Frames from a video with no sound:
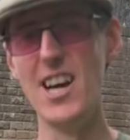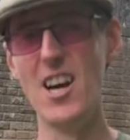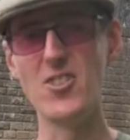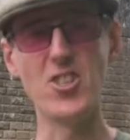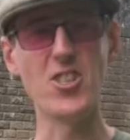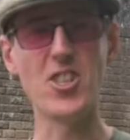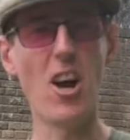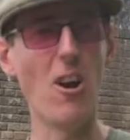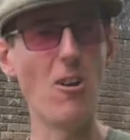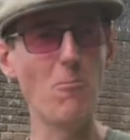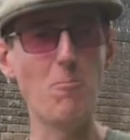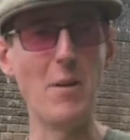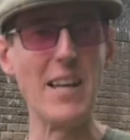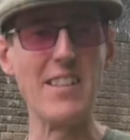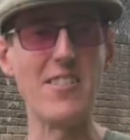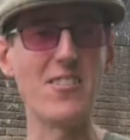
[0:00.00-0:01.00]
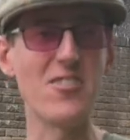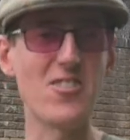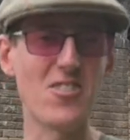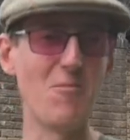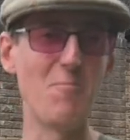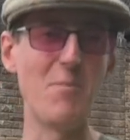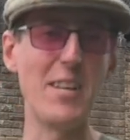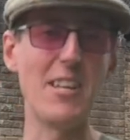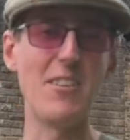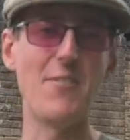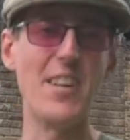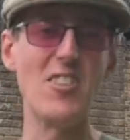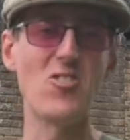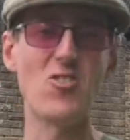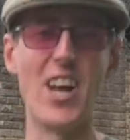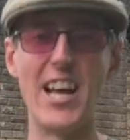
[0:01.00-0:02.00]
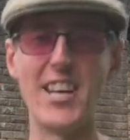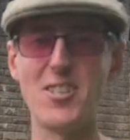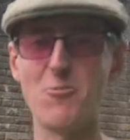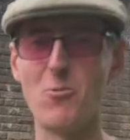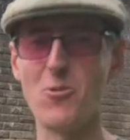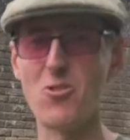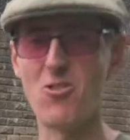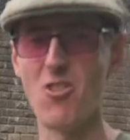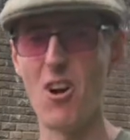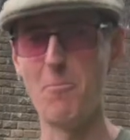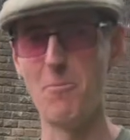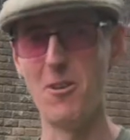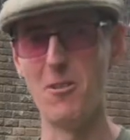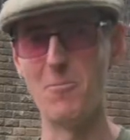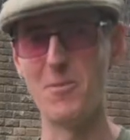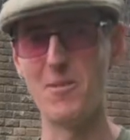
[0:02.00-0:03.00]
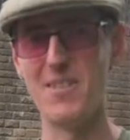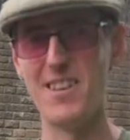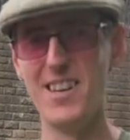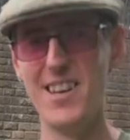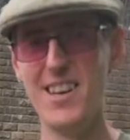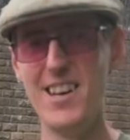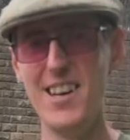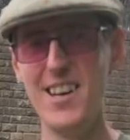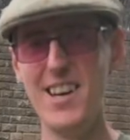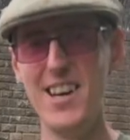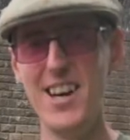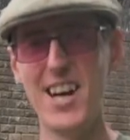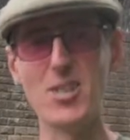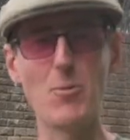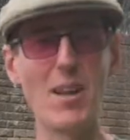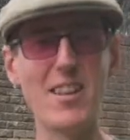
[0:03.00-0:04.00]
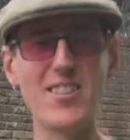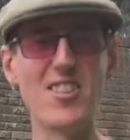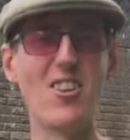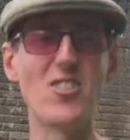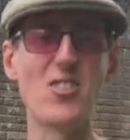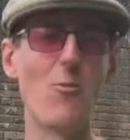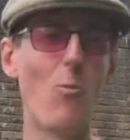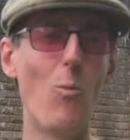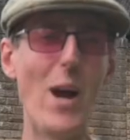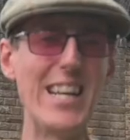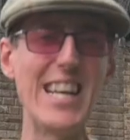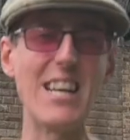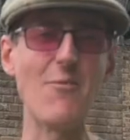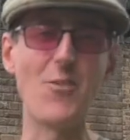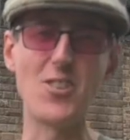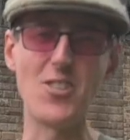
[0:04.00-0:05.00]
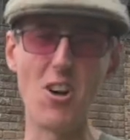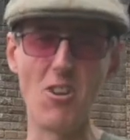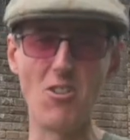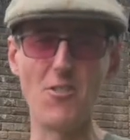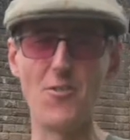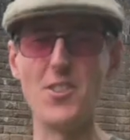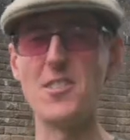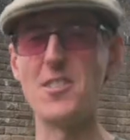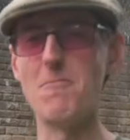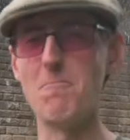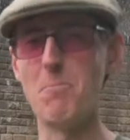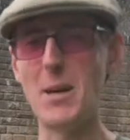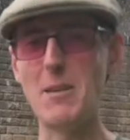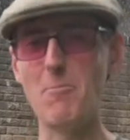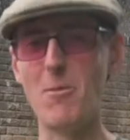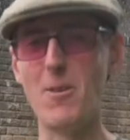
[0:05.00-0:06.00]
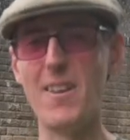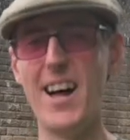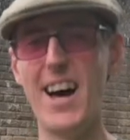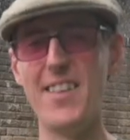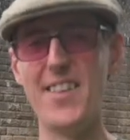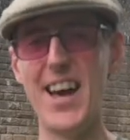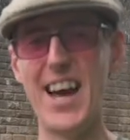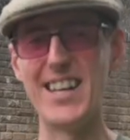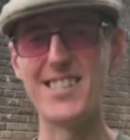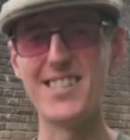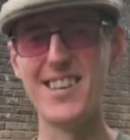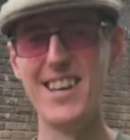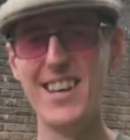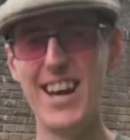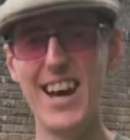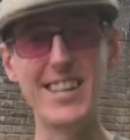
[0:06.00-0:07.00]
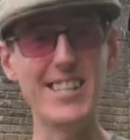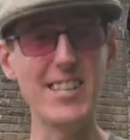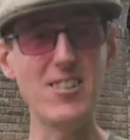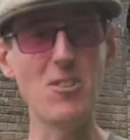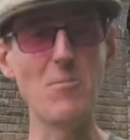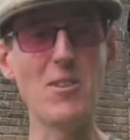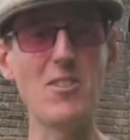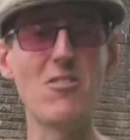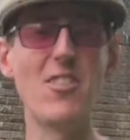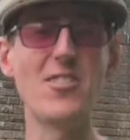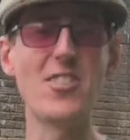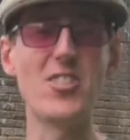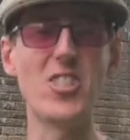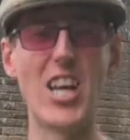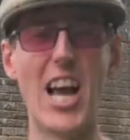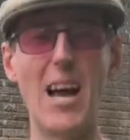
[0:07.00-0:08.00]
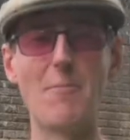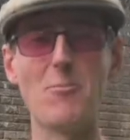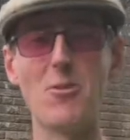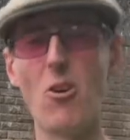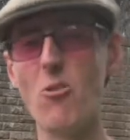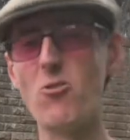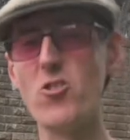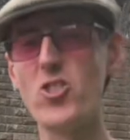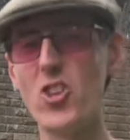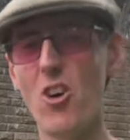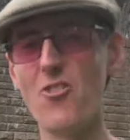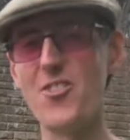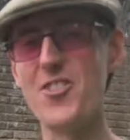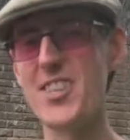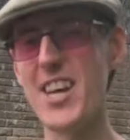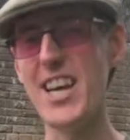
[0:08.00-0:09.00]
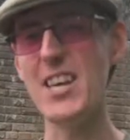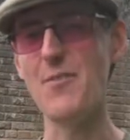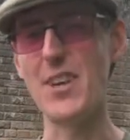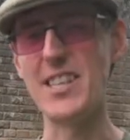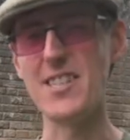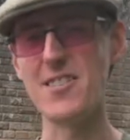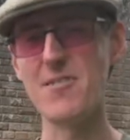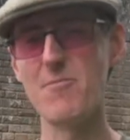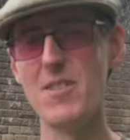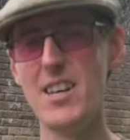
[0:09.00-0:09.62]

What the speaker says: just hoping that somebody of interest would crop up. As well as lots of wedding photographers and people like that, I did come across a chap called John Davis.